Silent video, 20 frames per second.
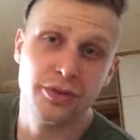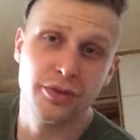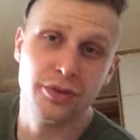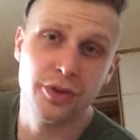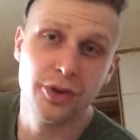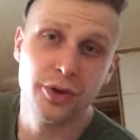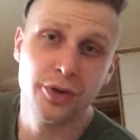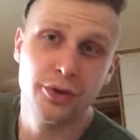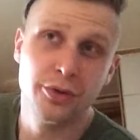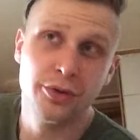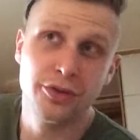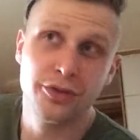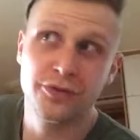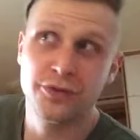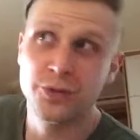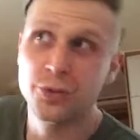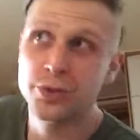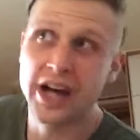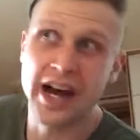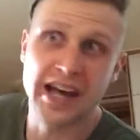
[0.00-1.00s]
Those
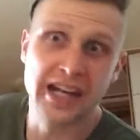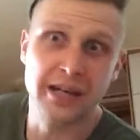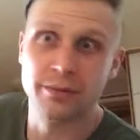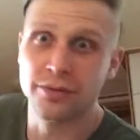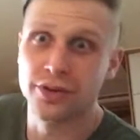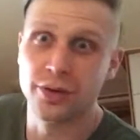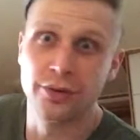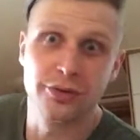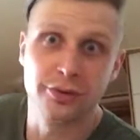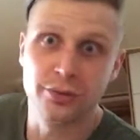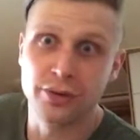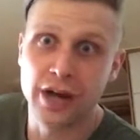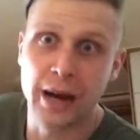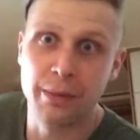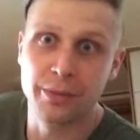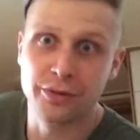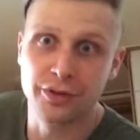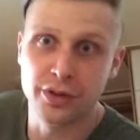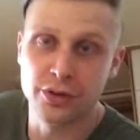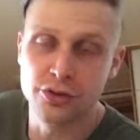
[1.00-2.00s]
food items, those
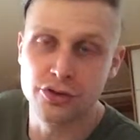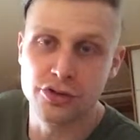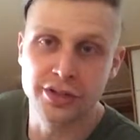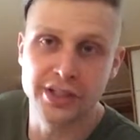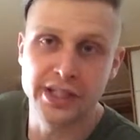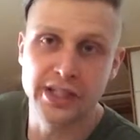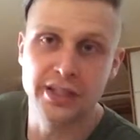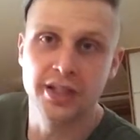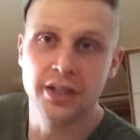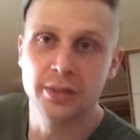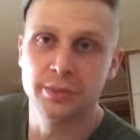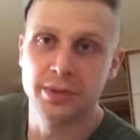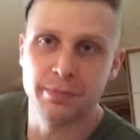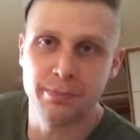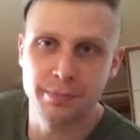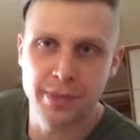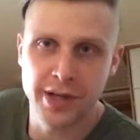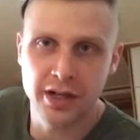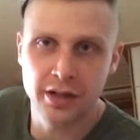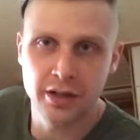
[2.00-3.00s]
crops, are usually a little
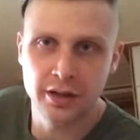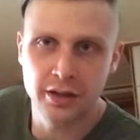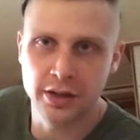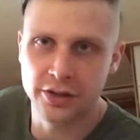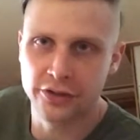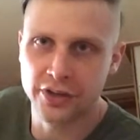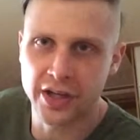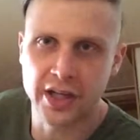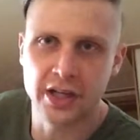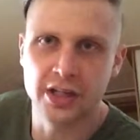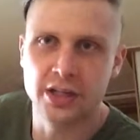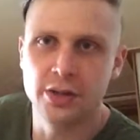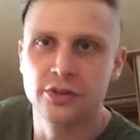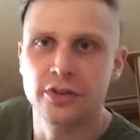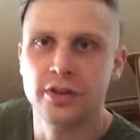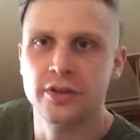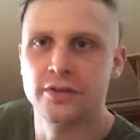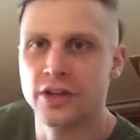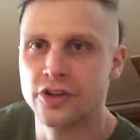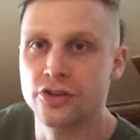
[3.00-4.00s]
bit bigger because they can use
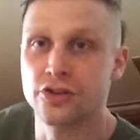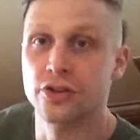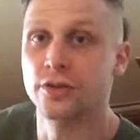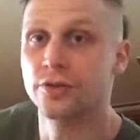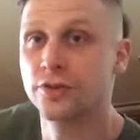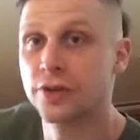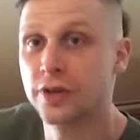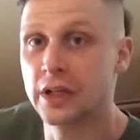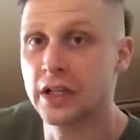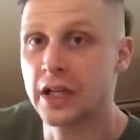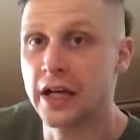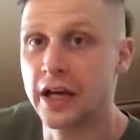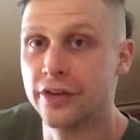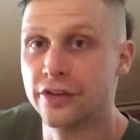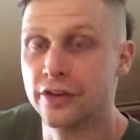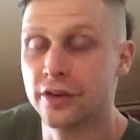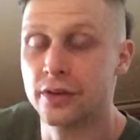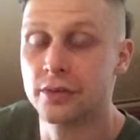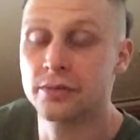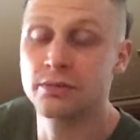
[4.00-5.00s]
conventional
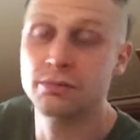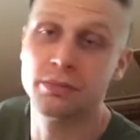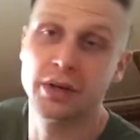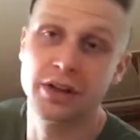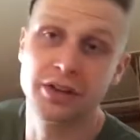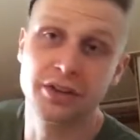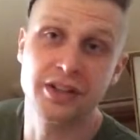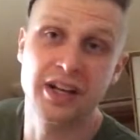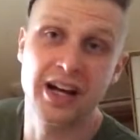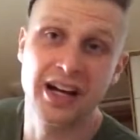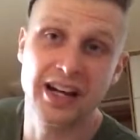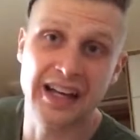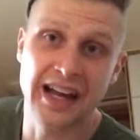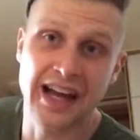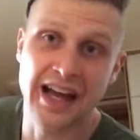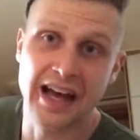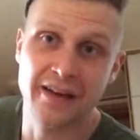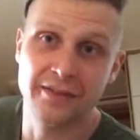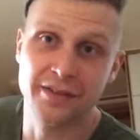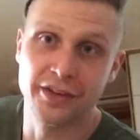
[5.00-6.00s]
fertilizer, but they're not going
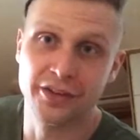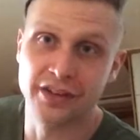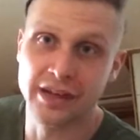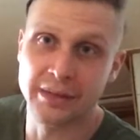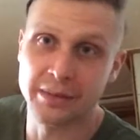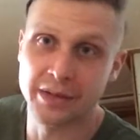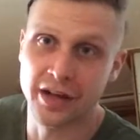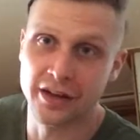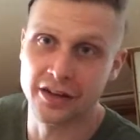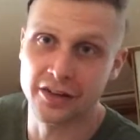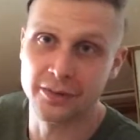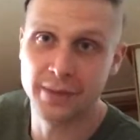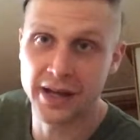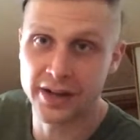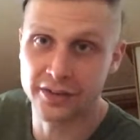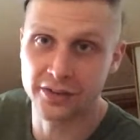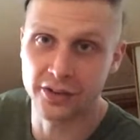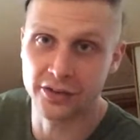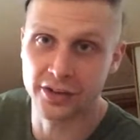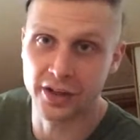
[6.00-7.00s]
to have the same kind of
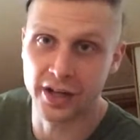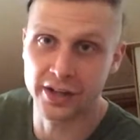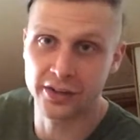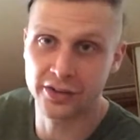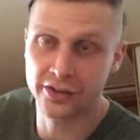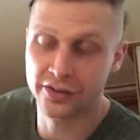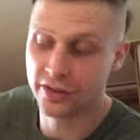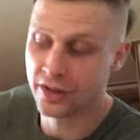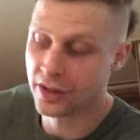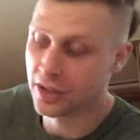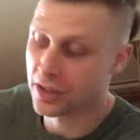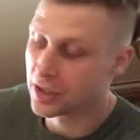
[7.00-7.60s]
pesticides.